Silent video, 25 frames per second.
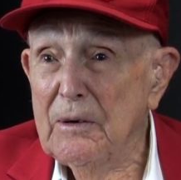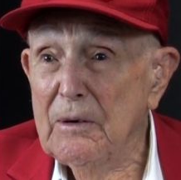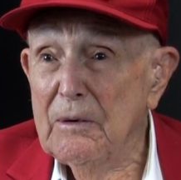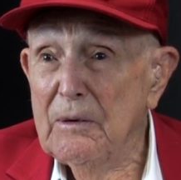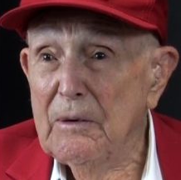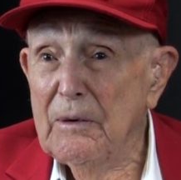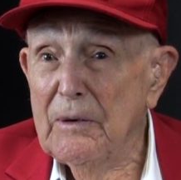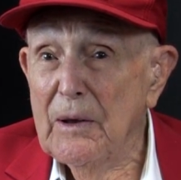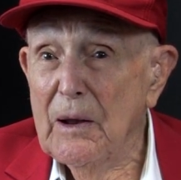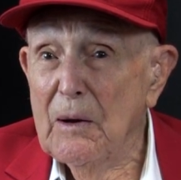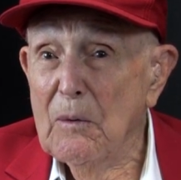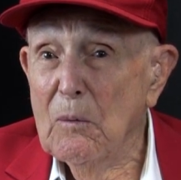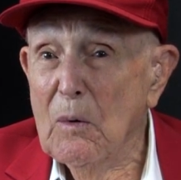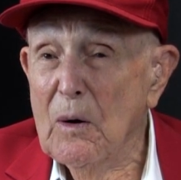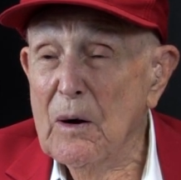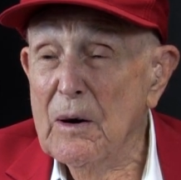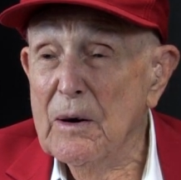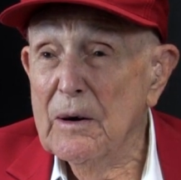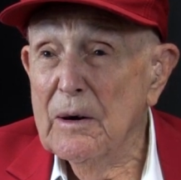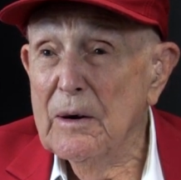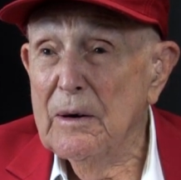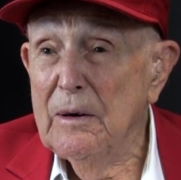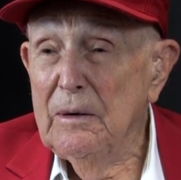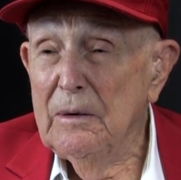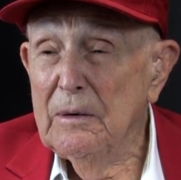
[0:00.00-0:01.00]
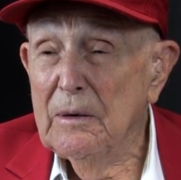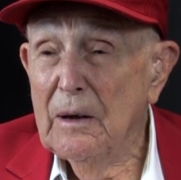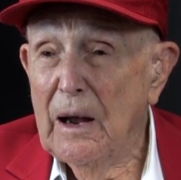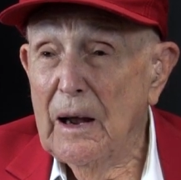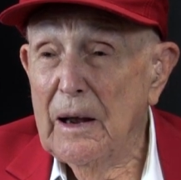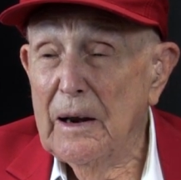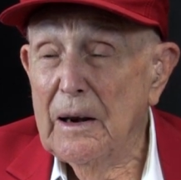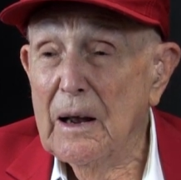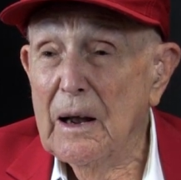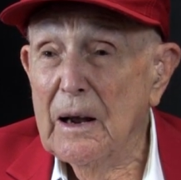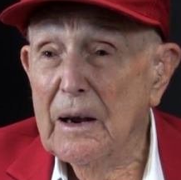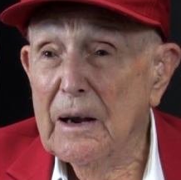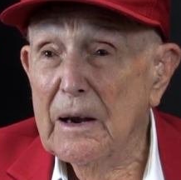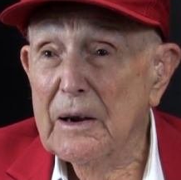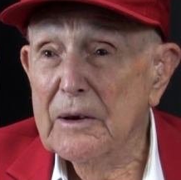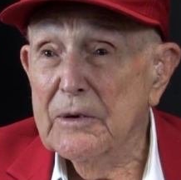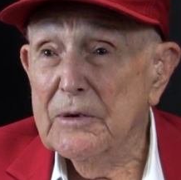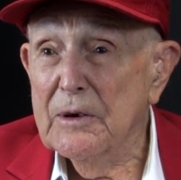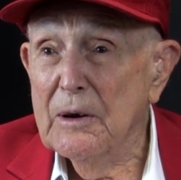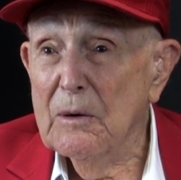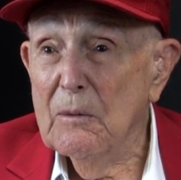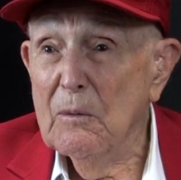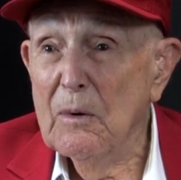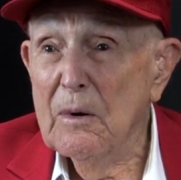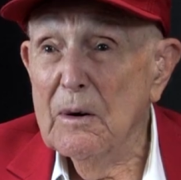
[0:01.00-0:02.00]
they were, and I guess
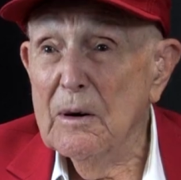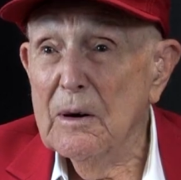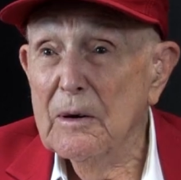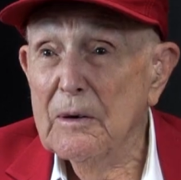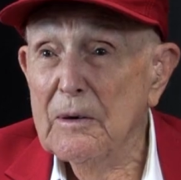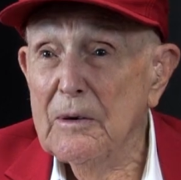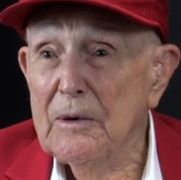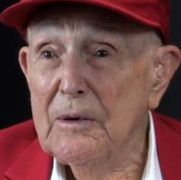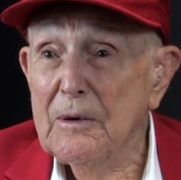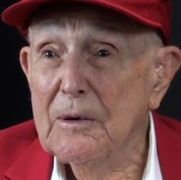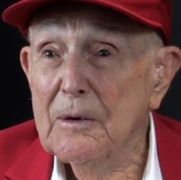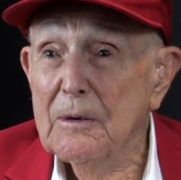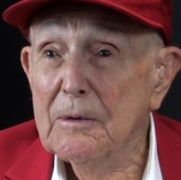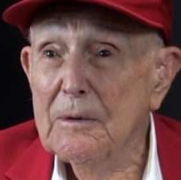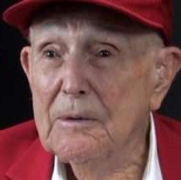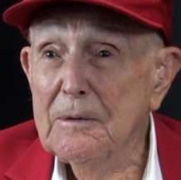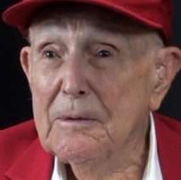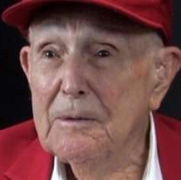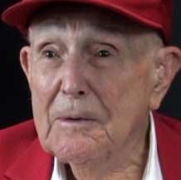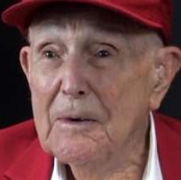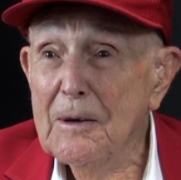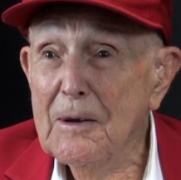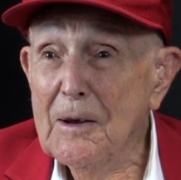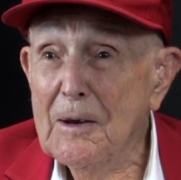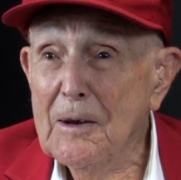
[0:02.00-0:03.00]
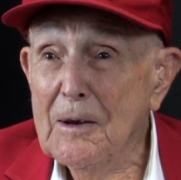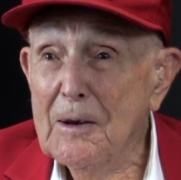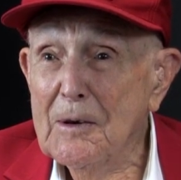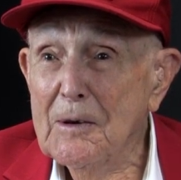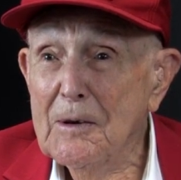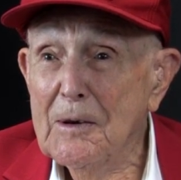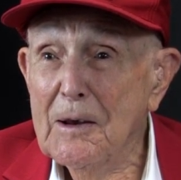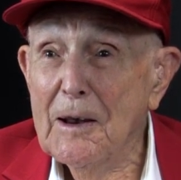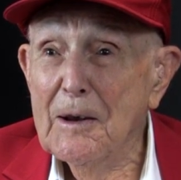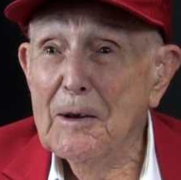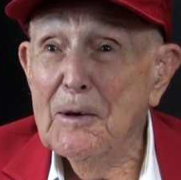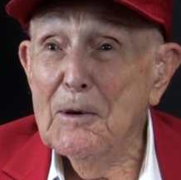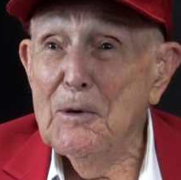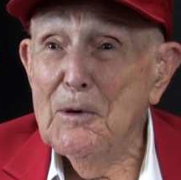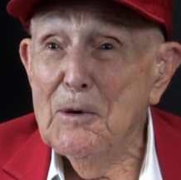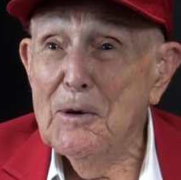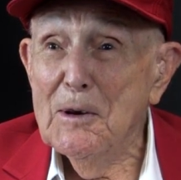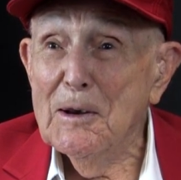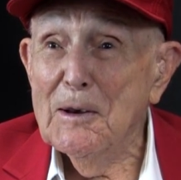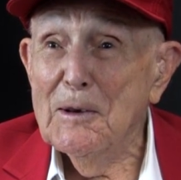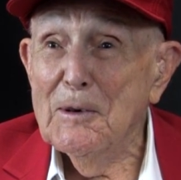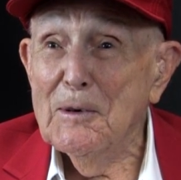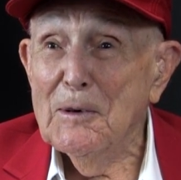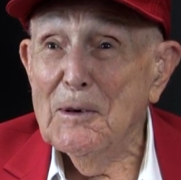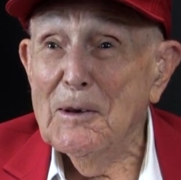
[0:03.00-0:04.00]
they were, you know.
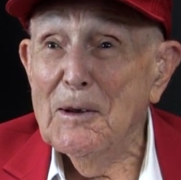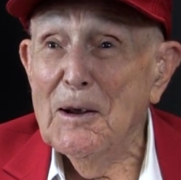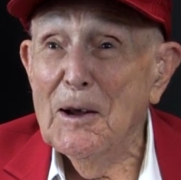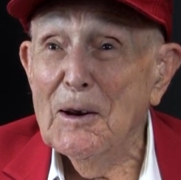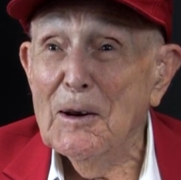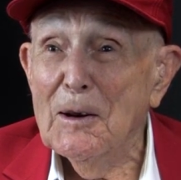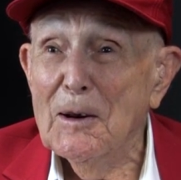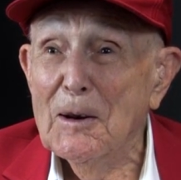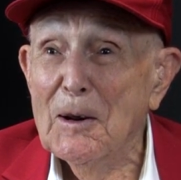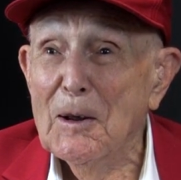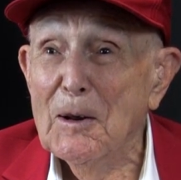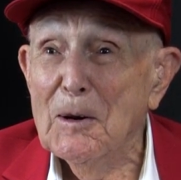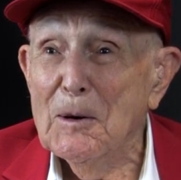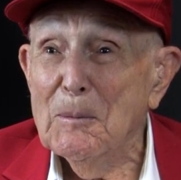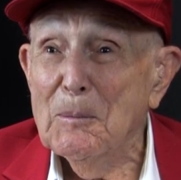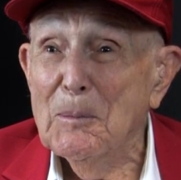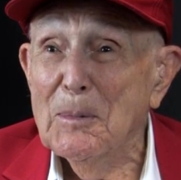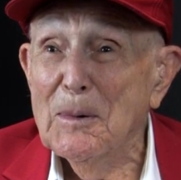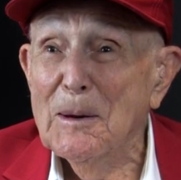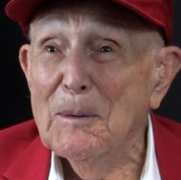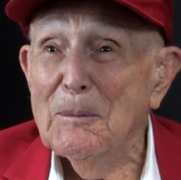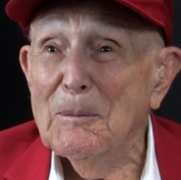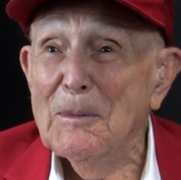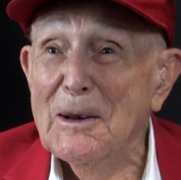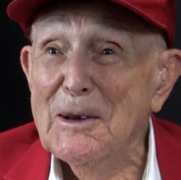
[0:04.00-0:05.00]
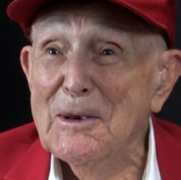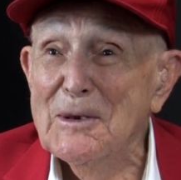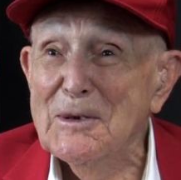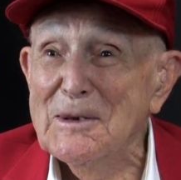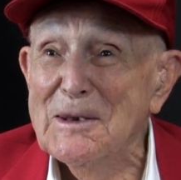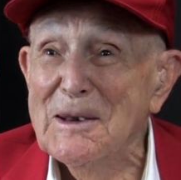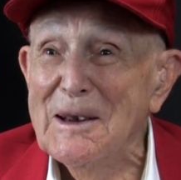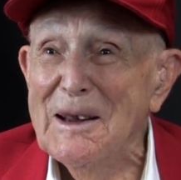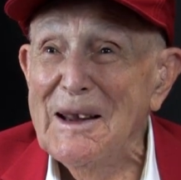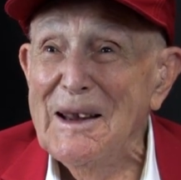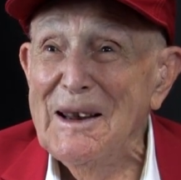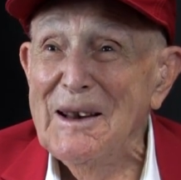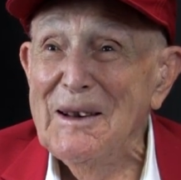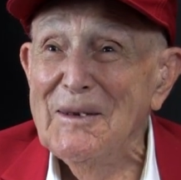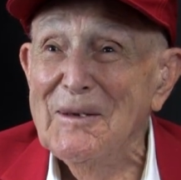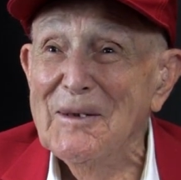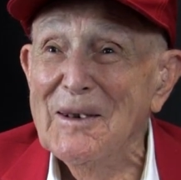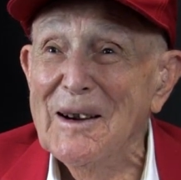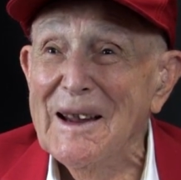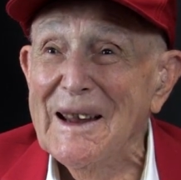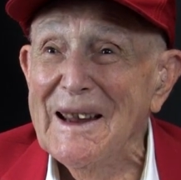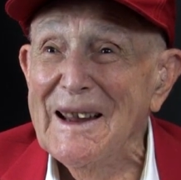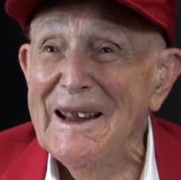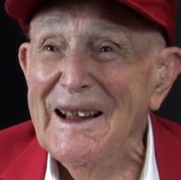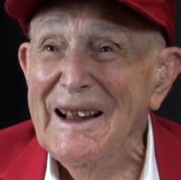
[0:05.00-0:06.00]
You got a lot of publicity
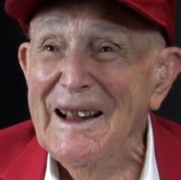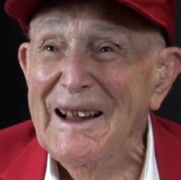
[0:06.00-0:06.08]
anyway.